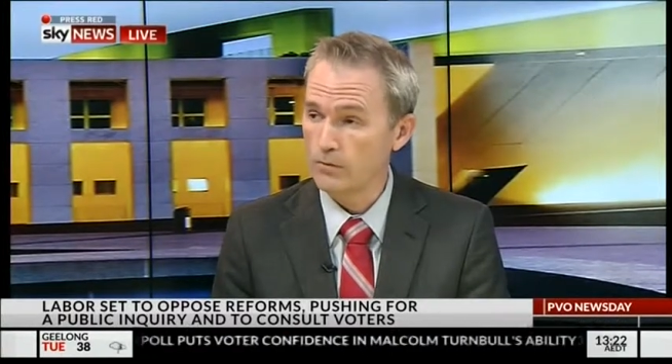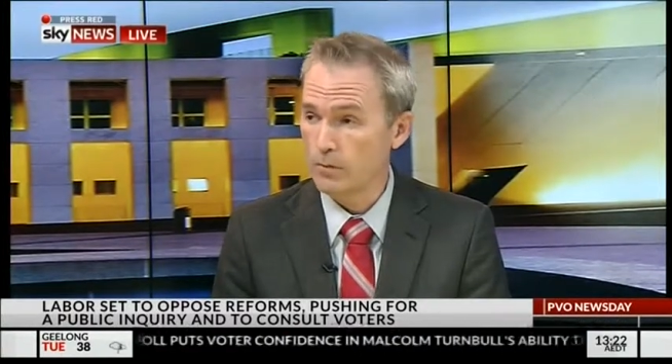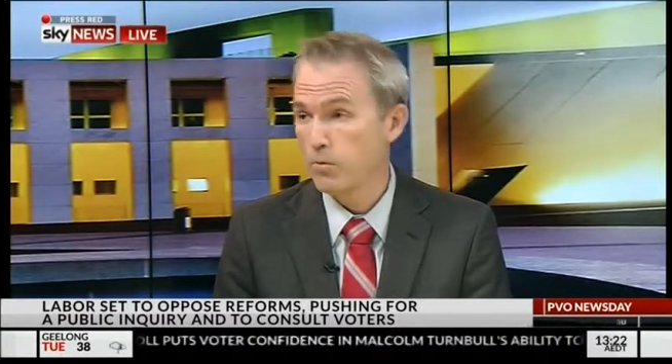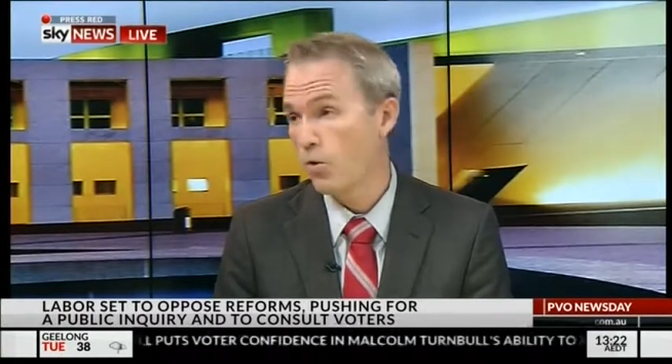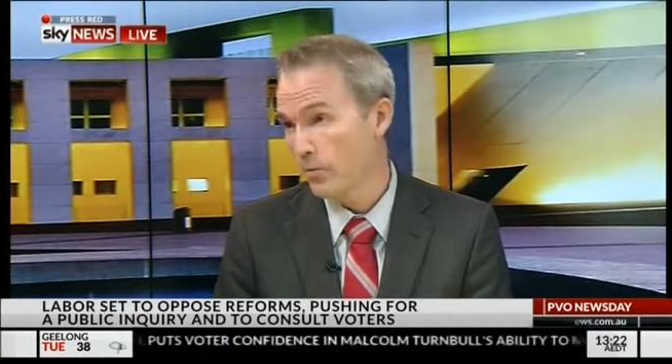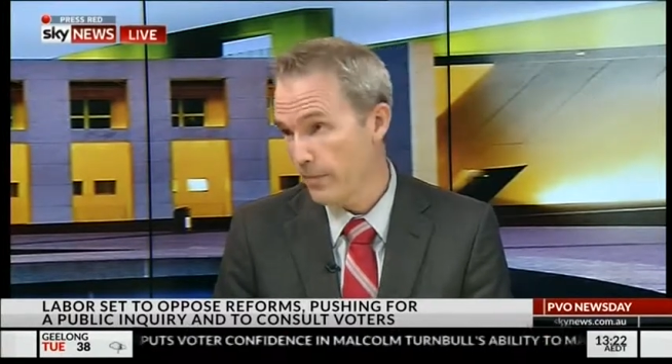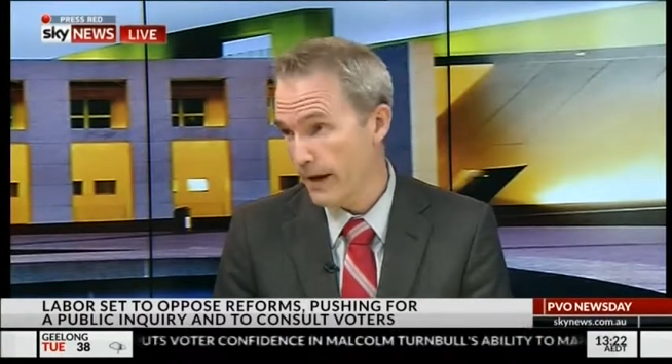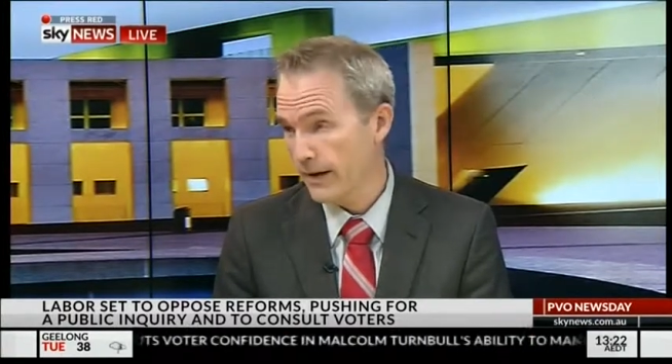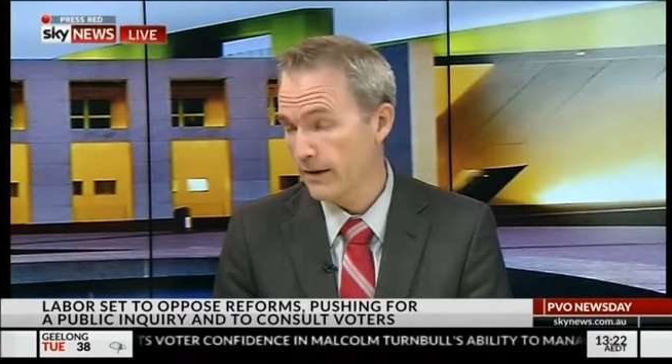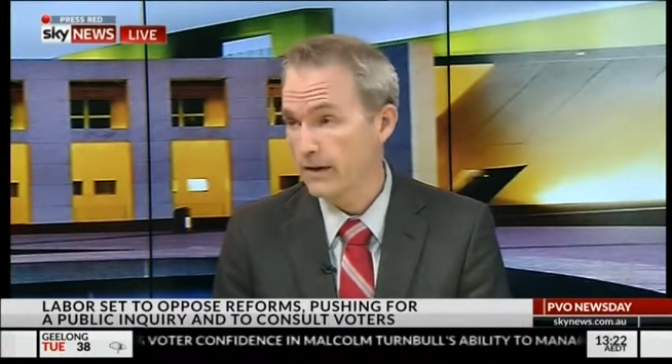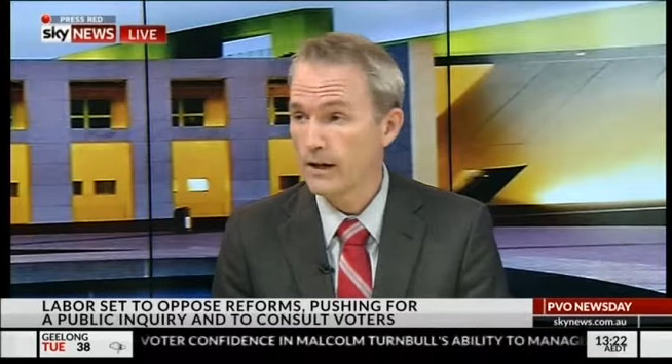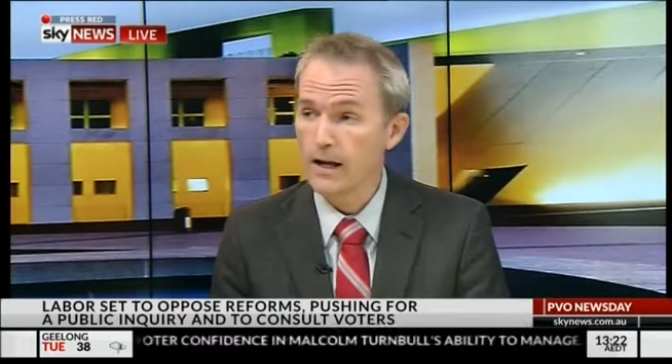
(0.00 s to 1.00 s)
report
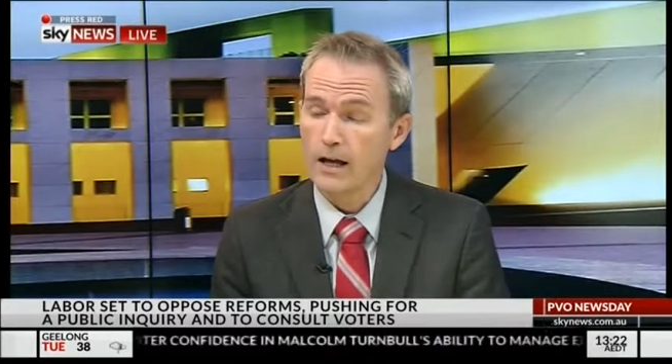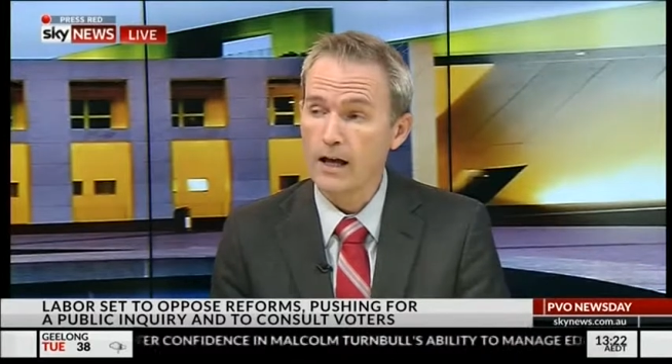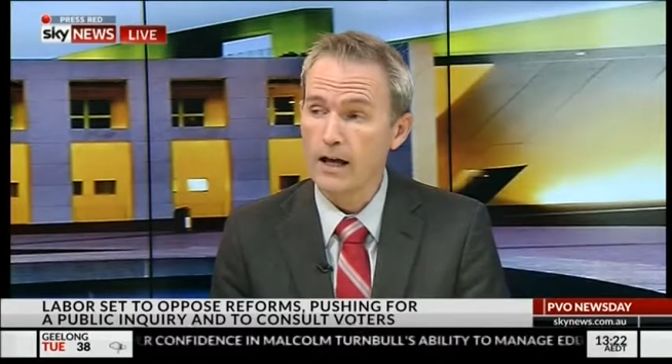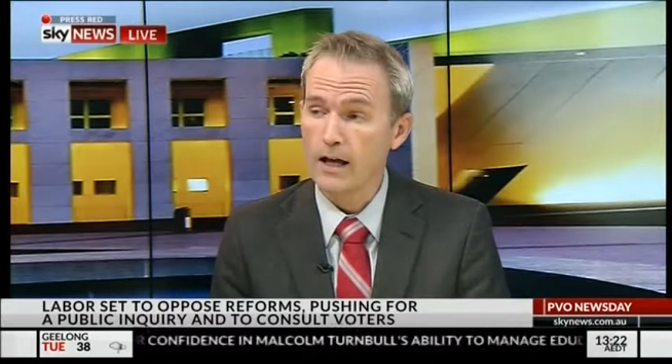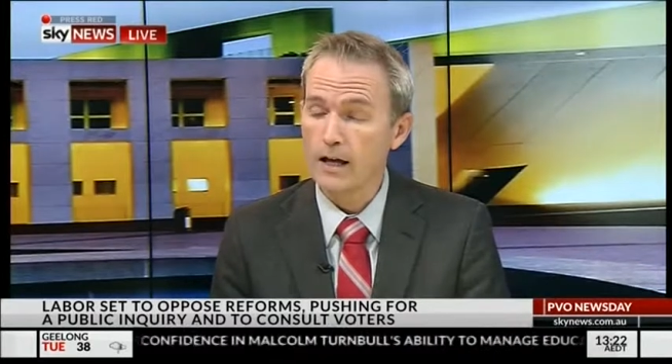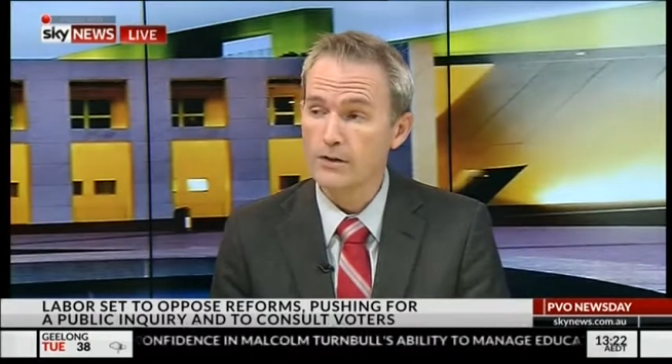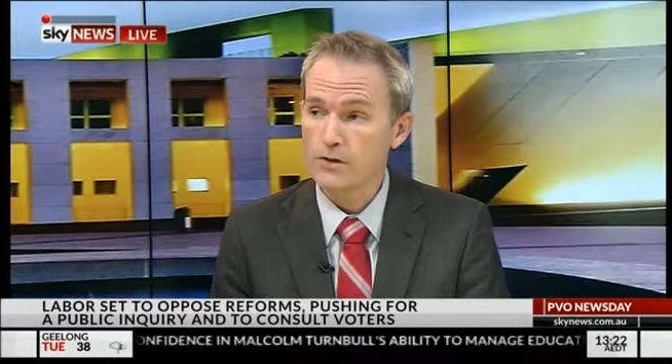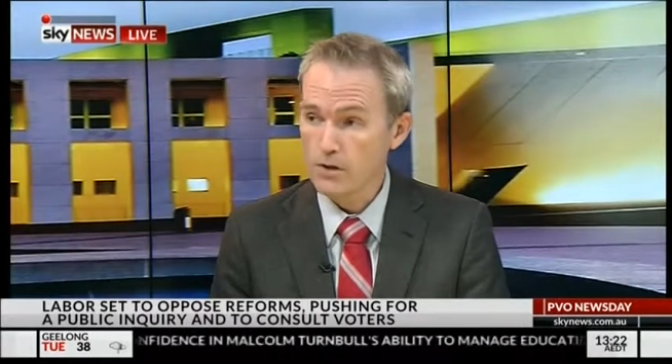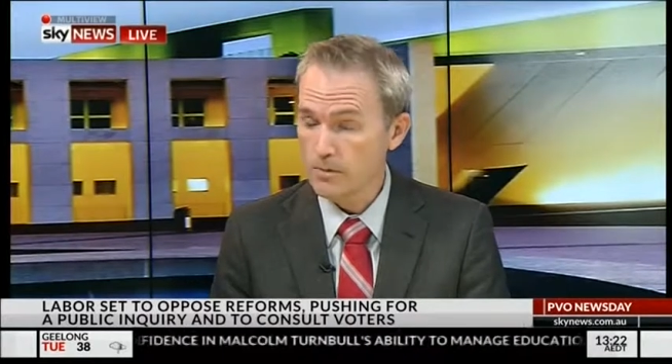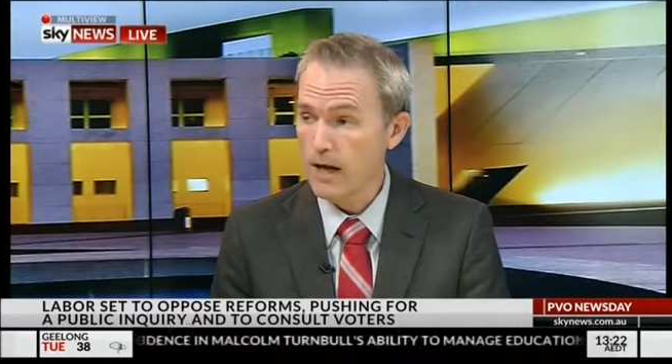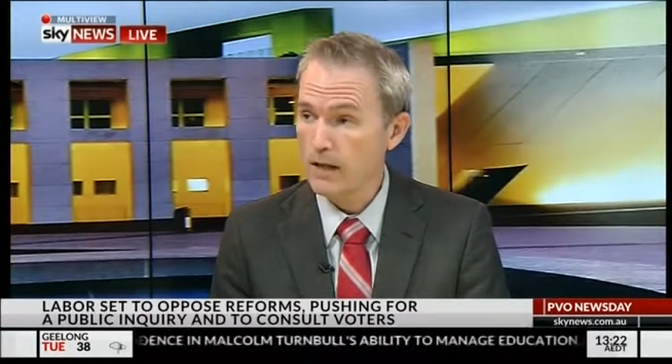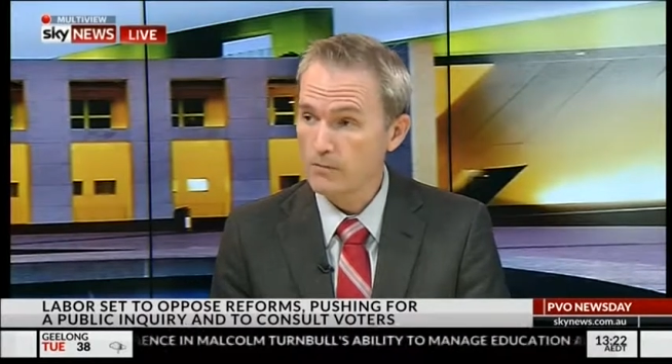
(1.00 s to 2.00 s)
back to
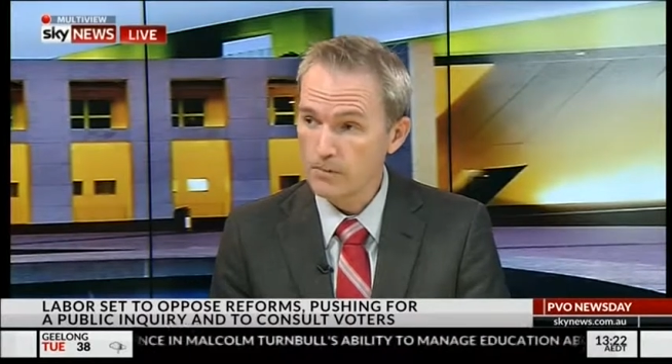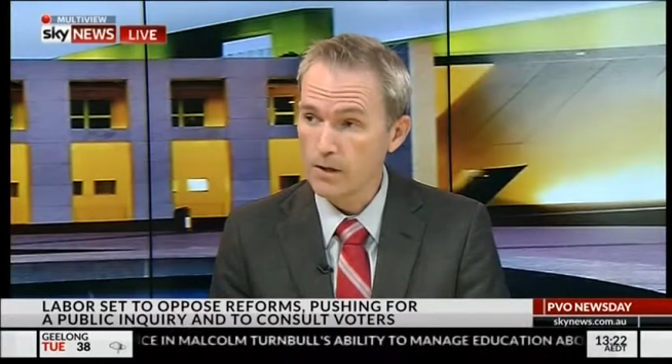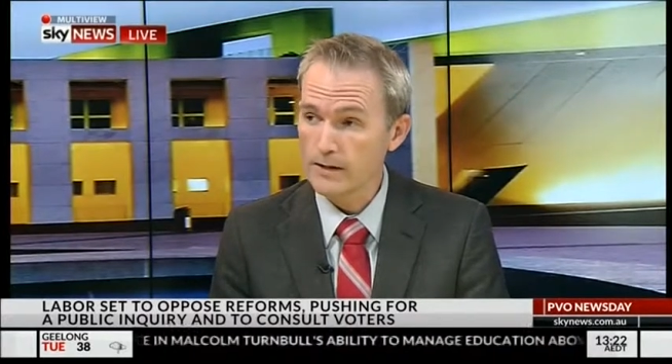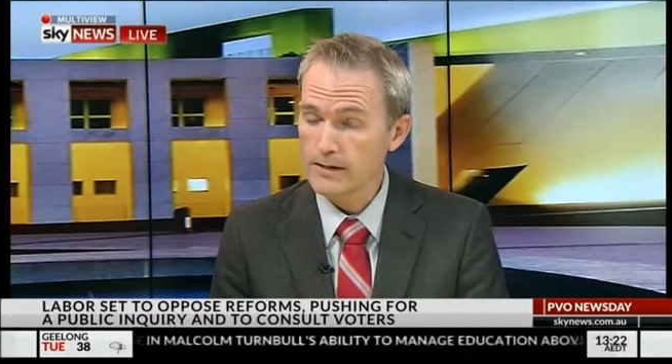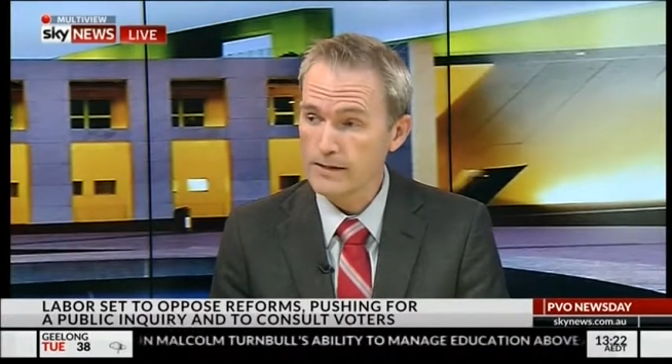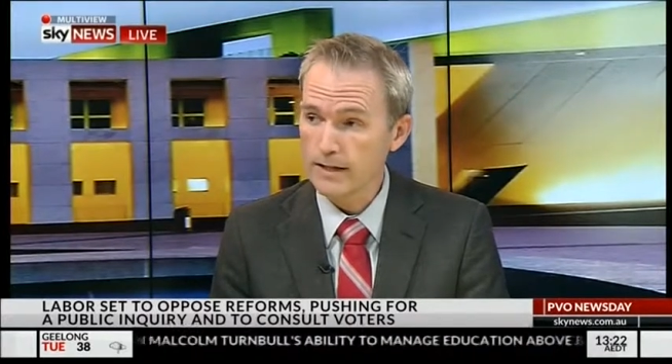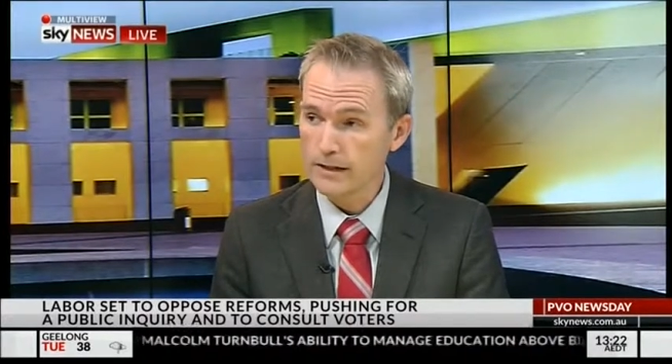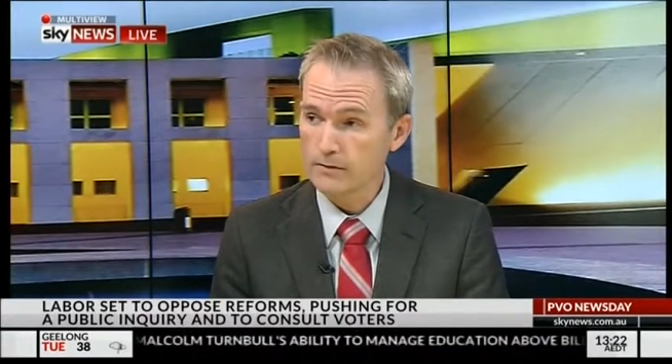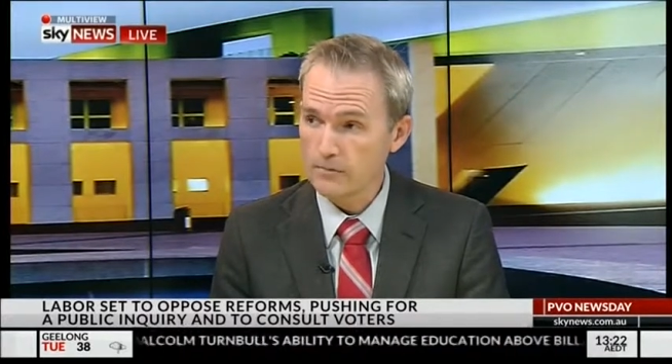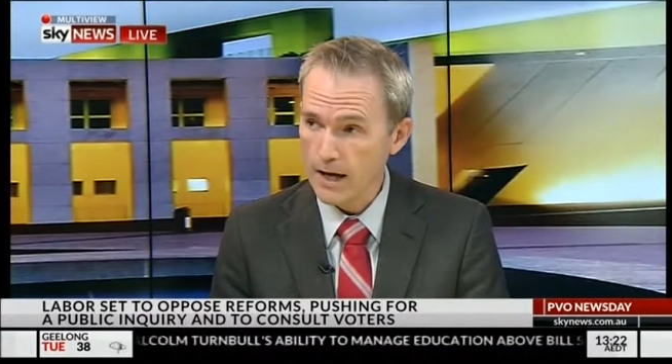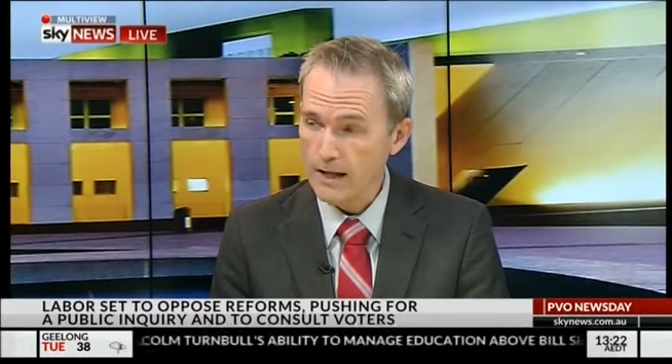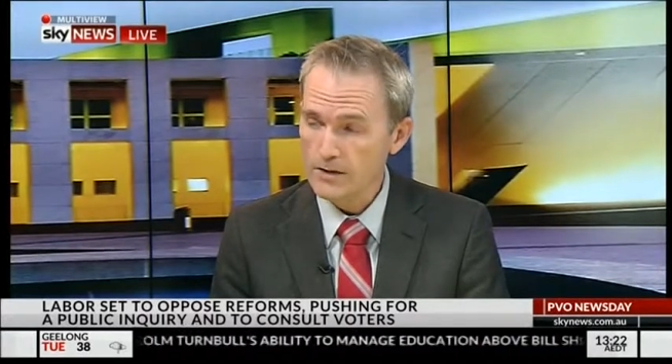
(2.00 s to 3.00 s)
the Parliament by the 2nd
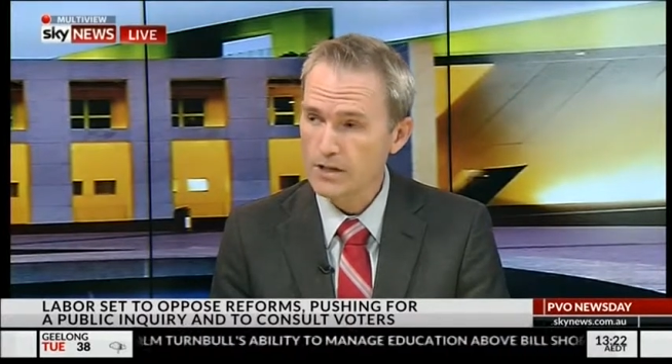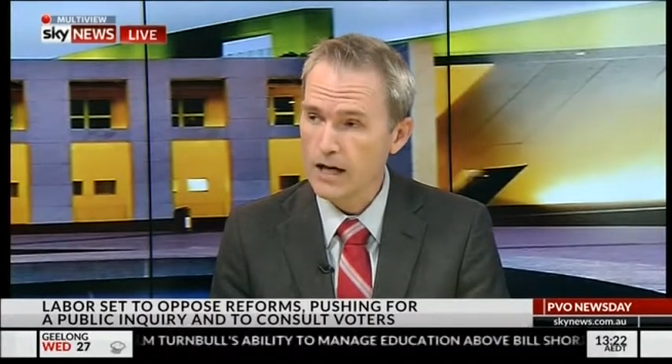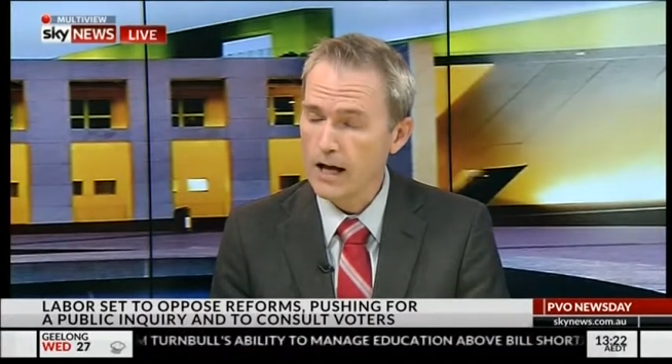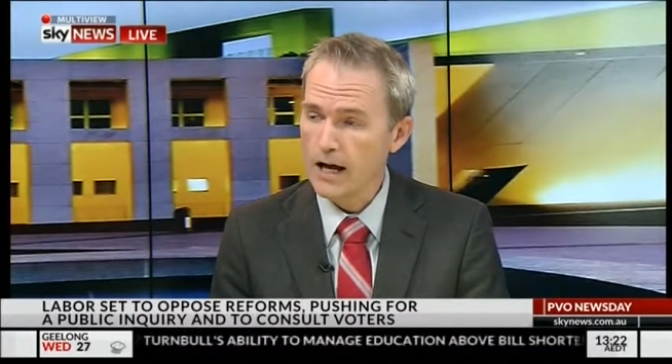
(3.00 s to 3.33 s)
of March,